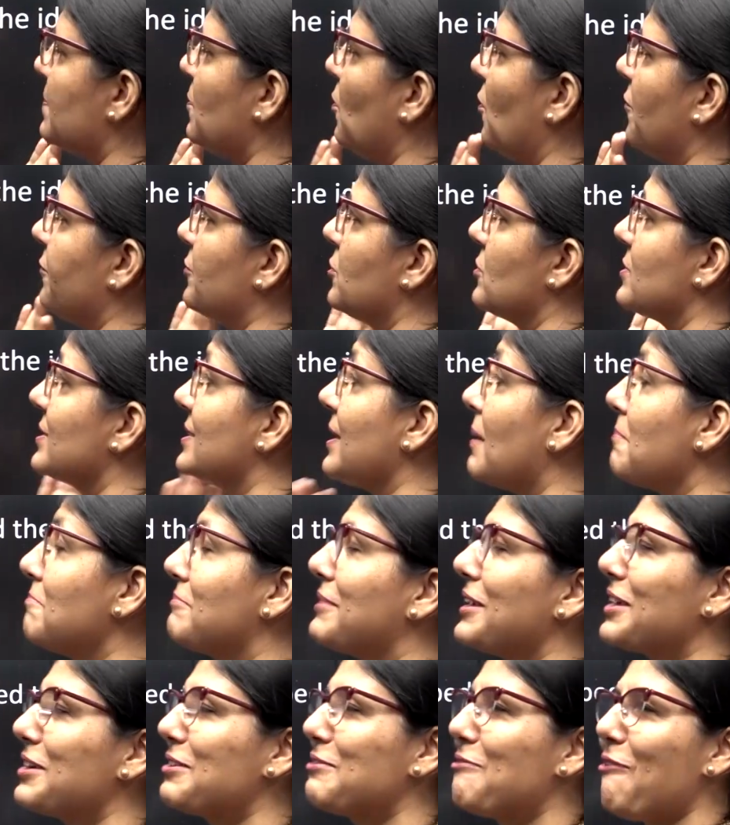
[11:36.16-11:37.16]
move to
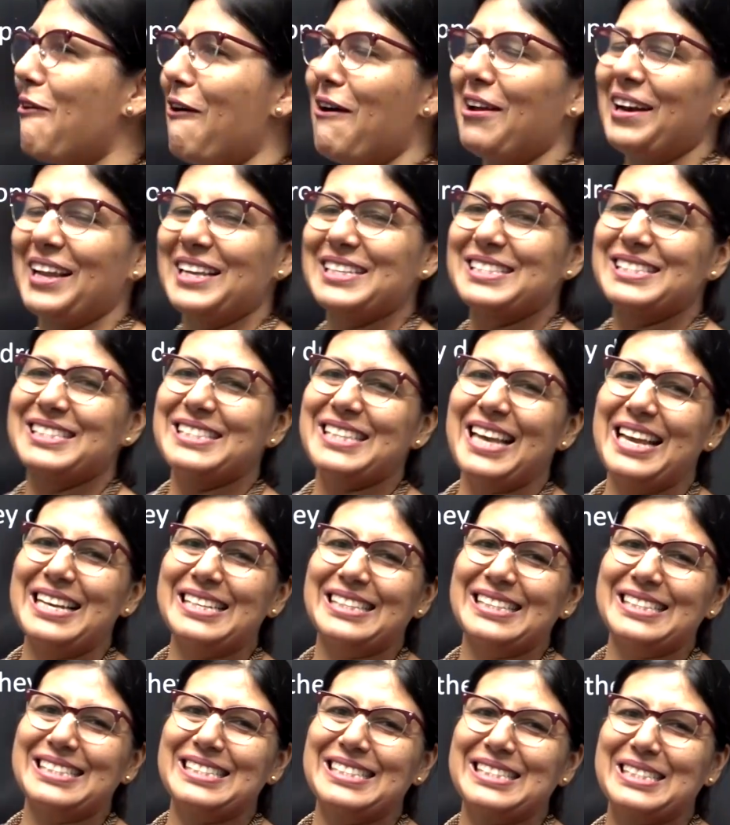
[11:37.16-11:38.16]
something called as
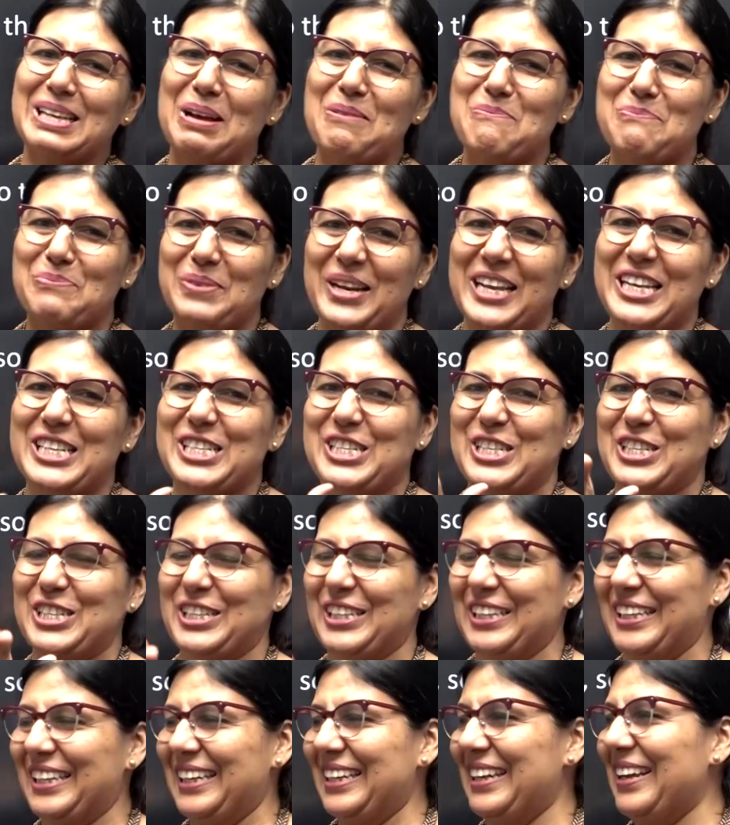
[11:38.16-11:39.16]
sentence
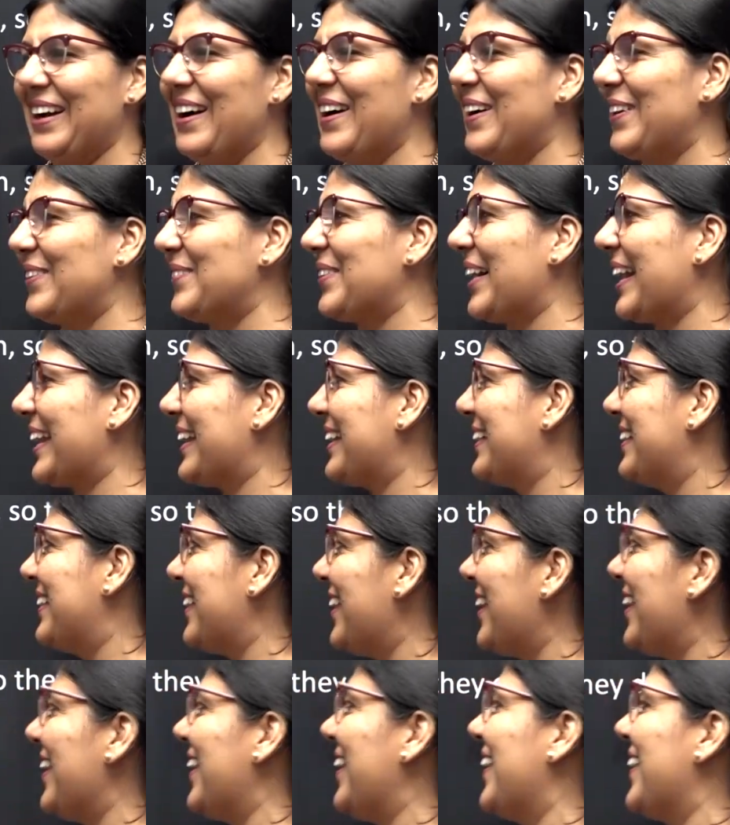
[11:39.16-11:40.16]
completion. Oh my
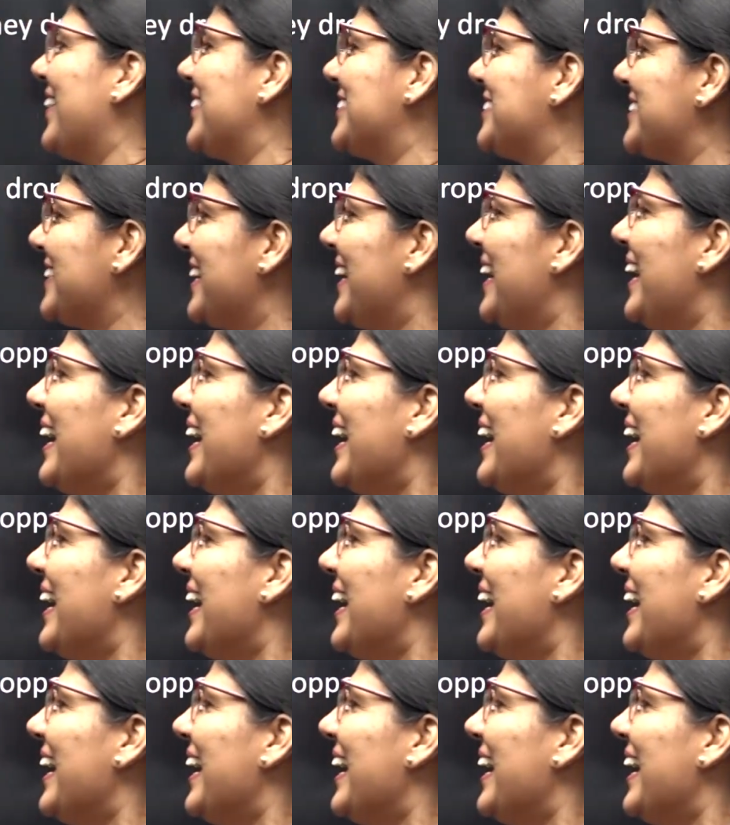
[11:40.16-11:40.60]
God.